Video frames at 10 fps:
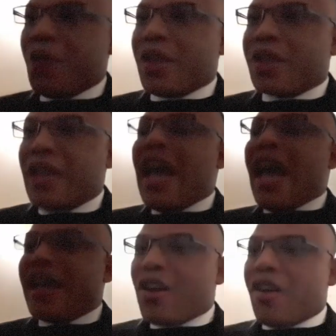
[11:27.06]
with us.
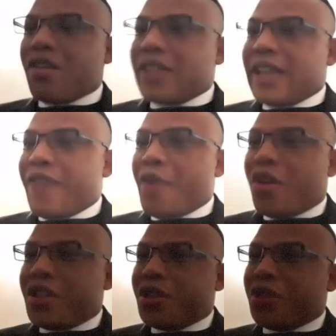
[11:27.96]
A court gave him
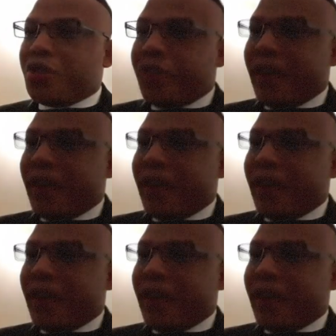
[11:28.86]
unconditional